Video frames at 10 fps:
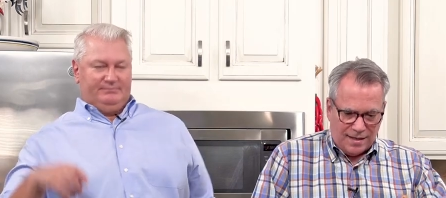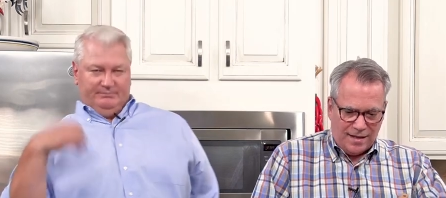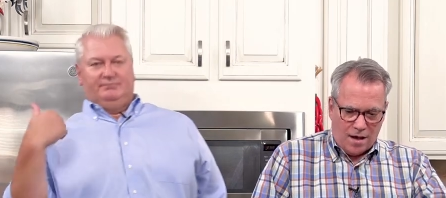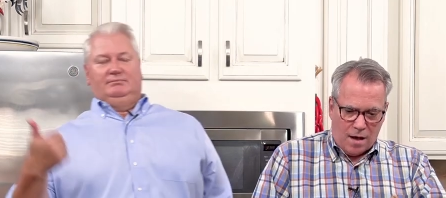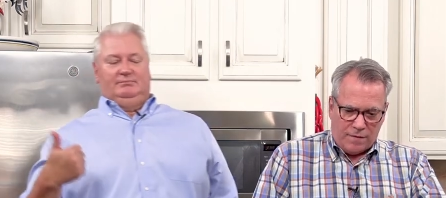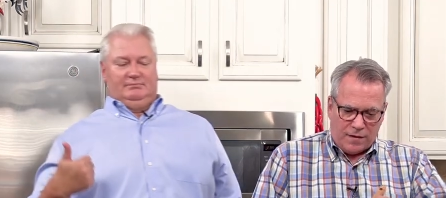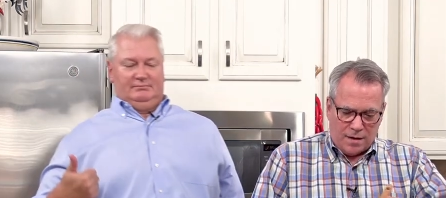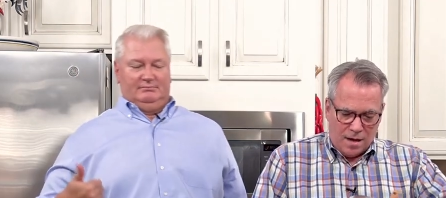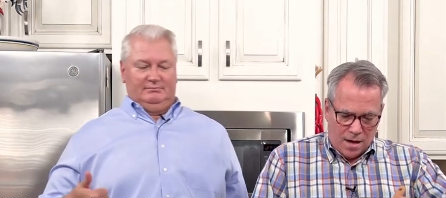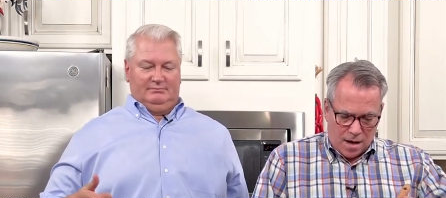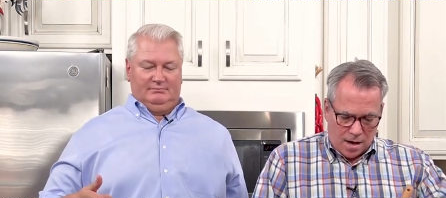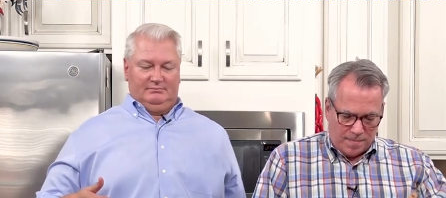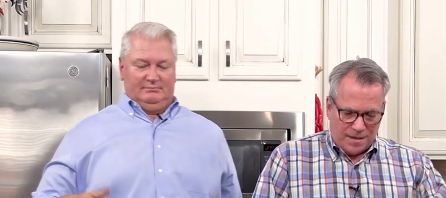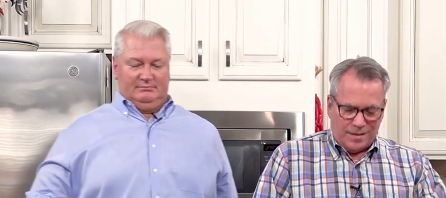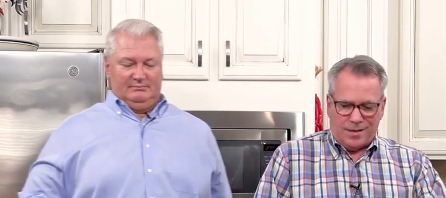Speaker 1: in the oven
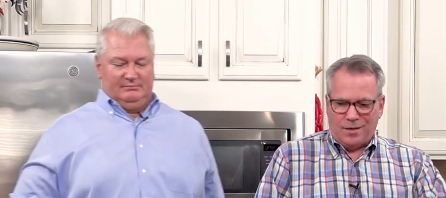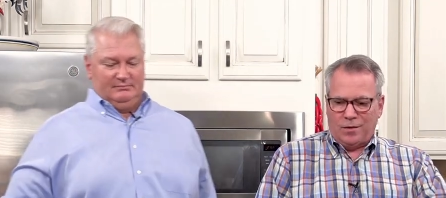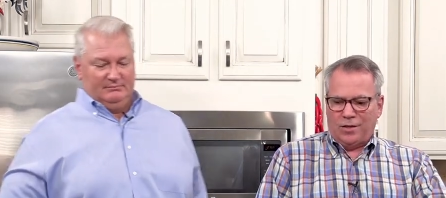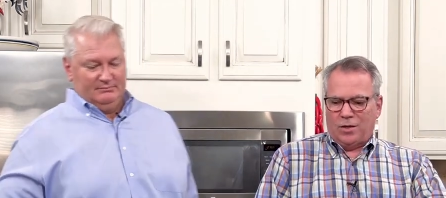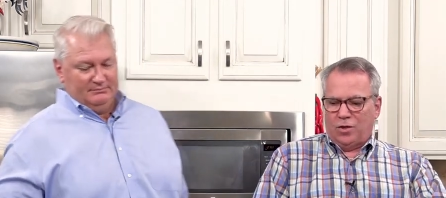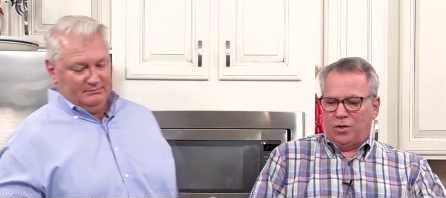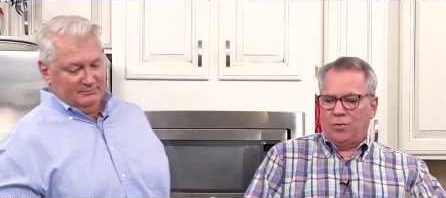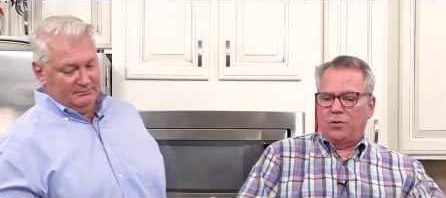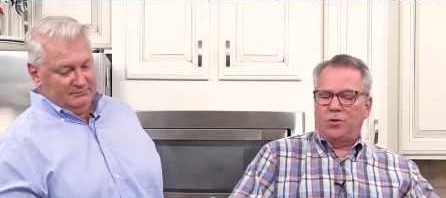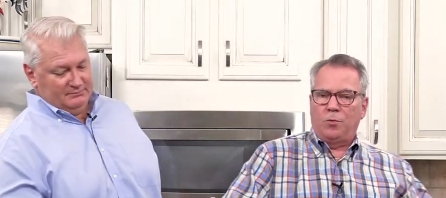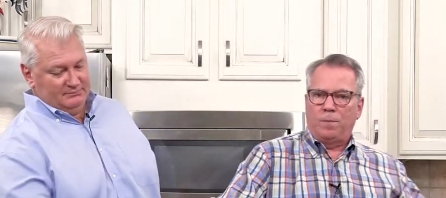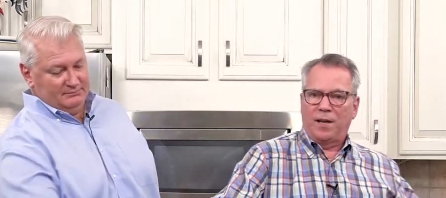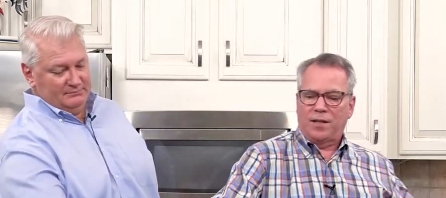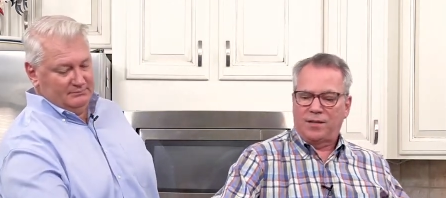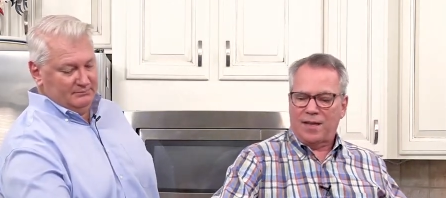until you do the
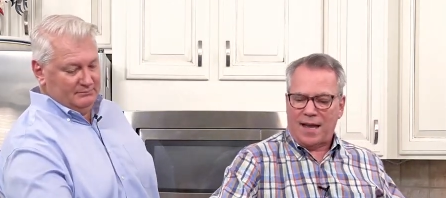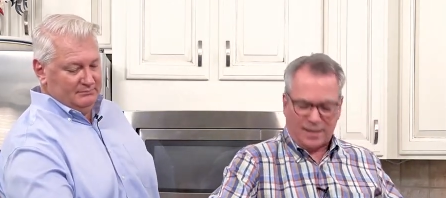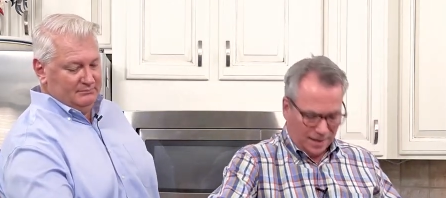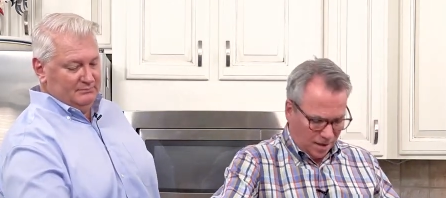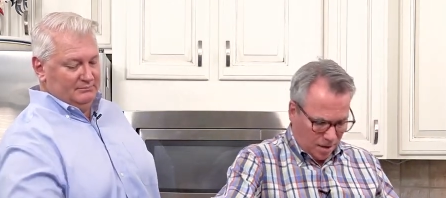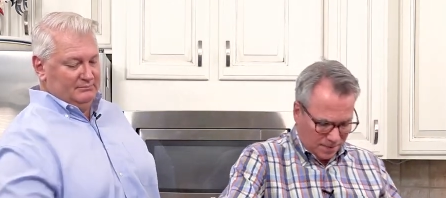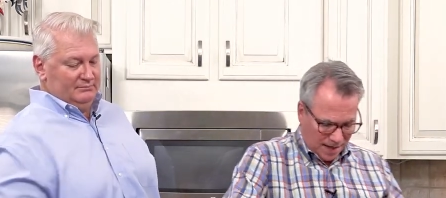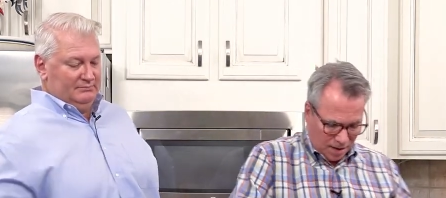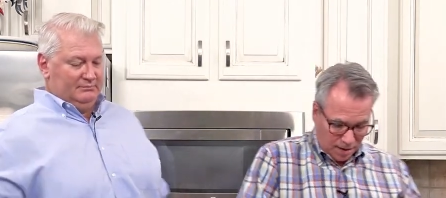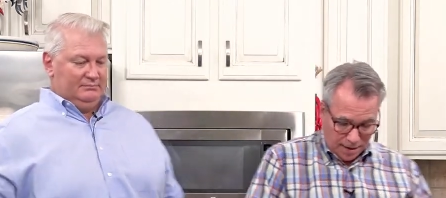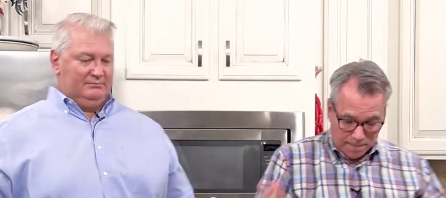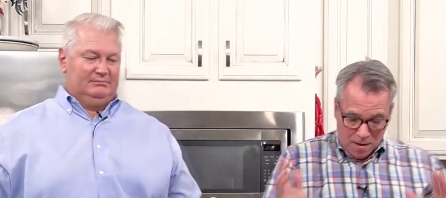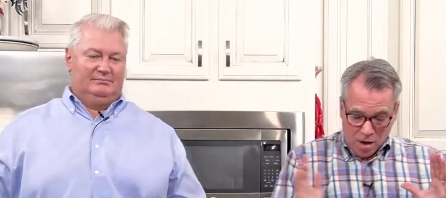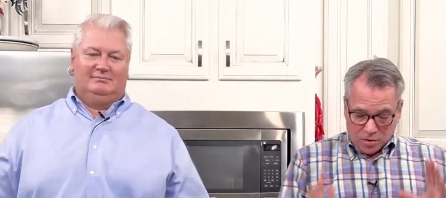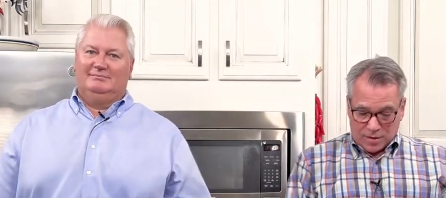toothpick test and it comes out clean.
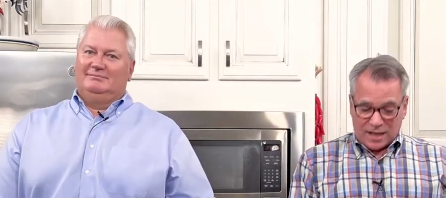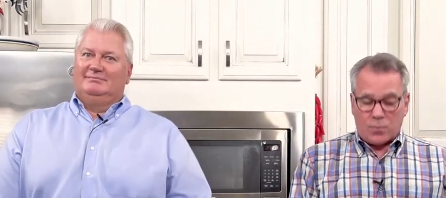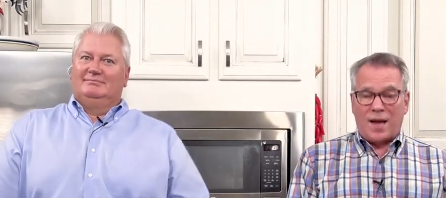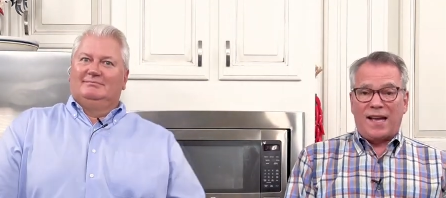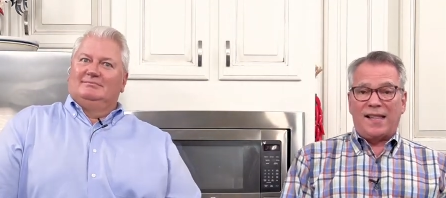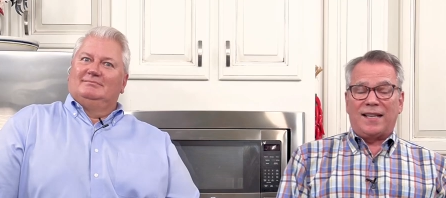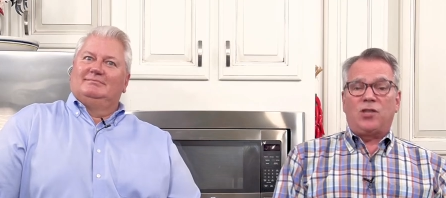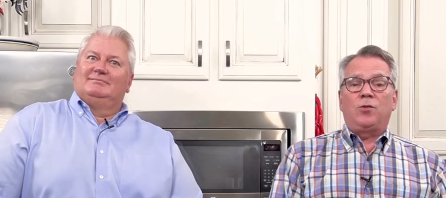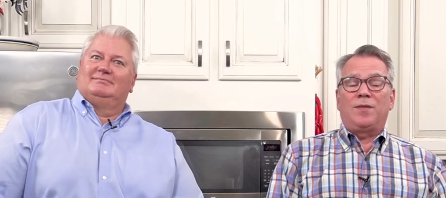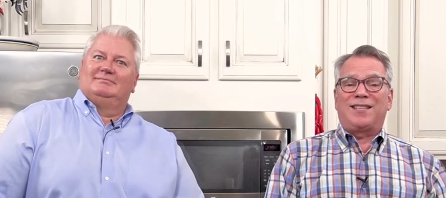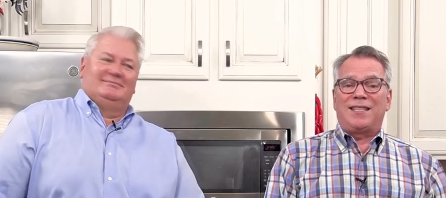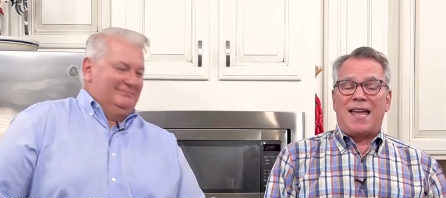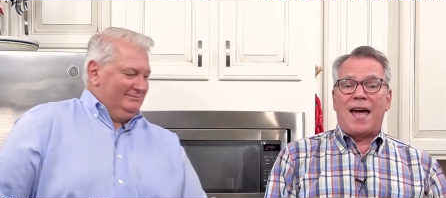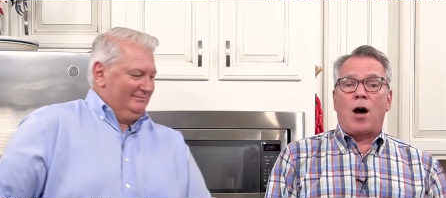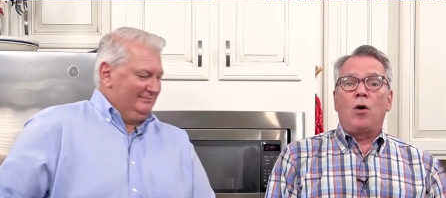So that's why I like to do this
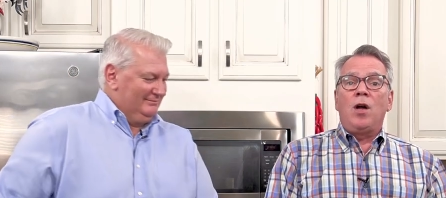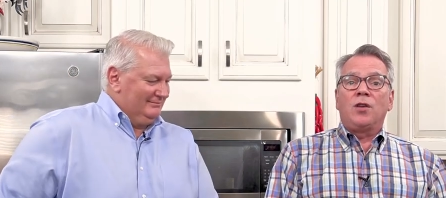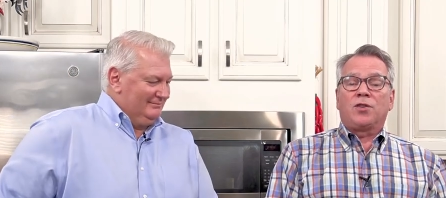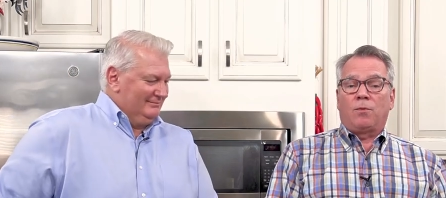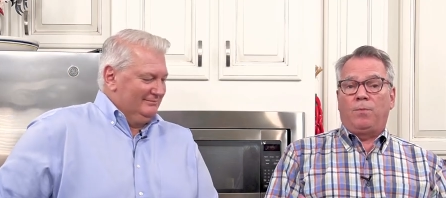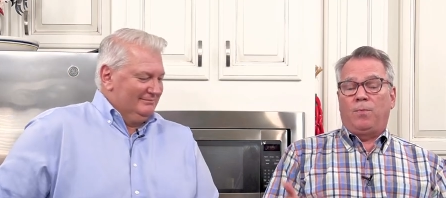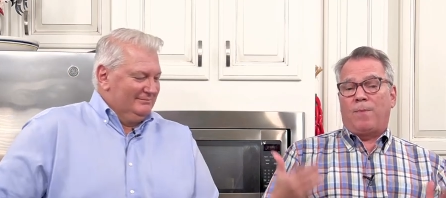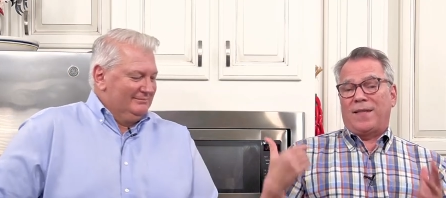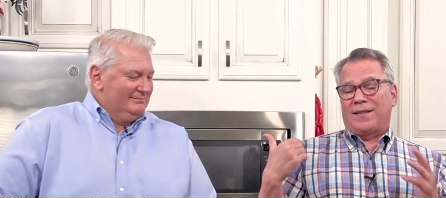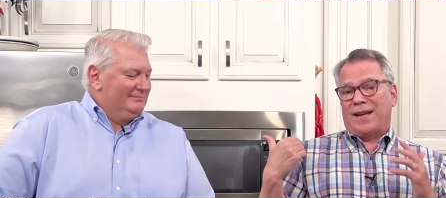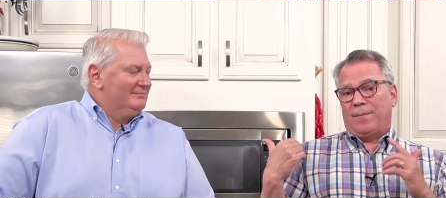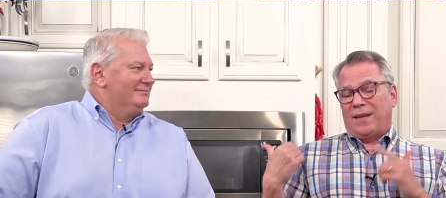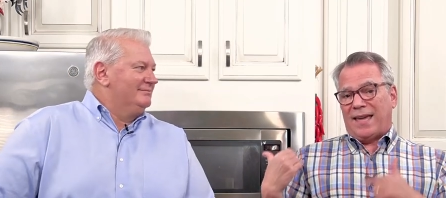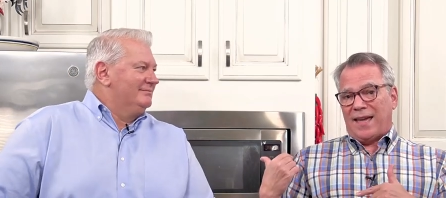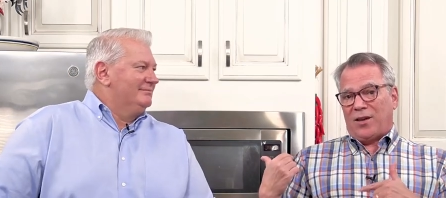now. So by the time
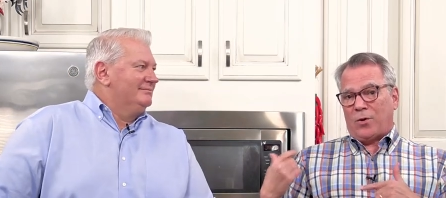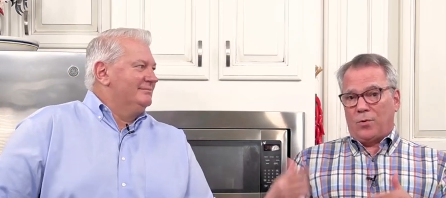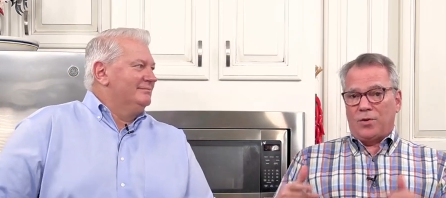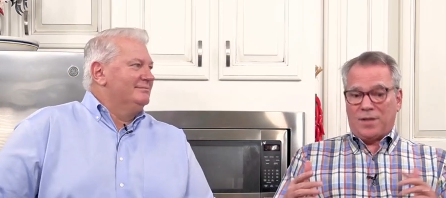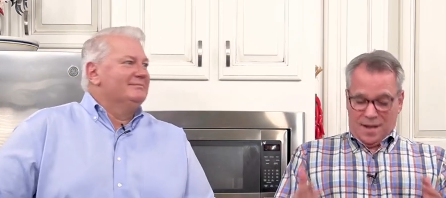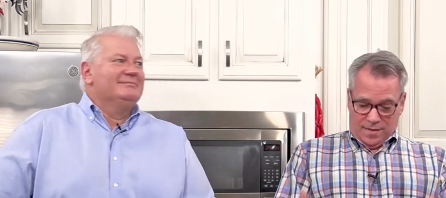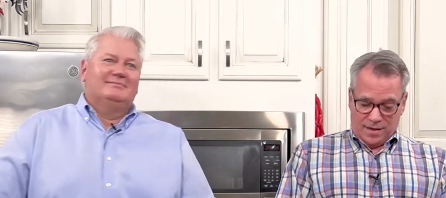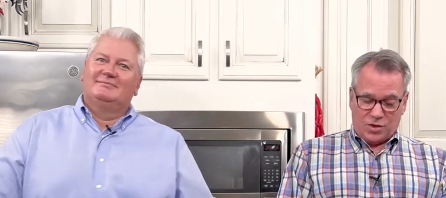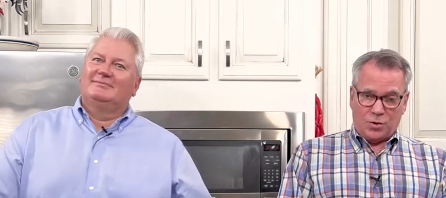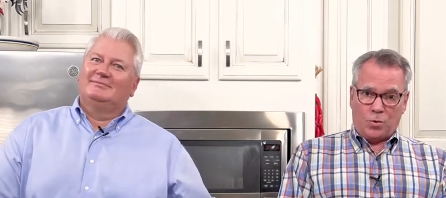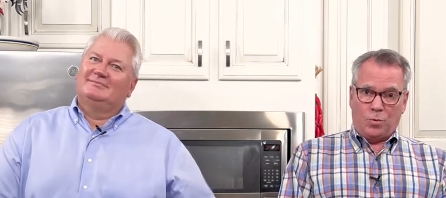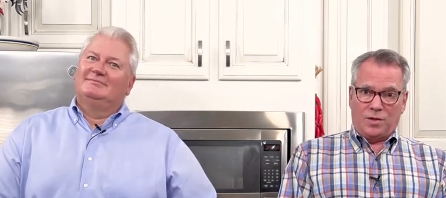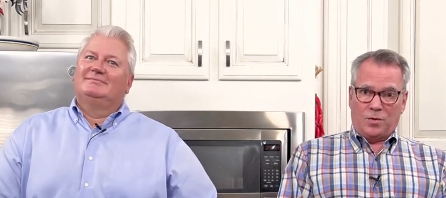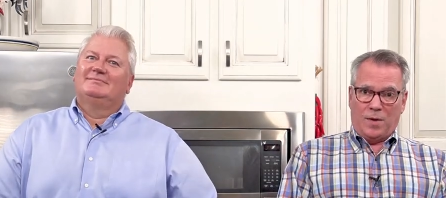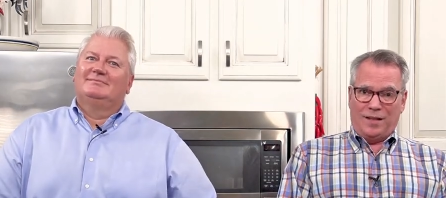the cake cools, this is
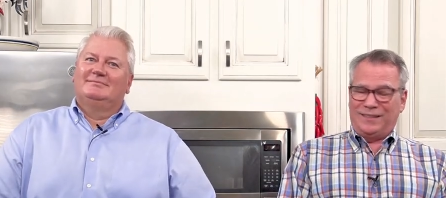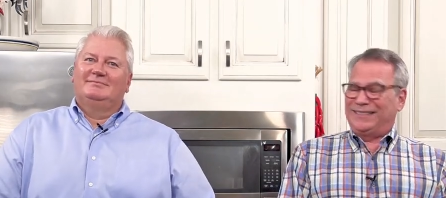cooled as well.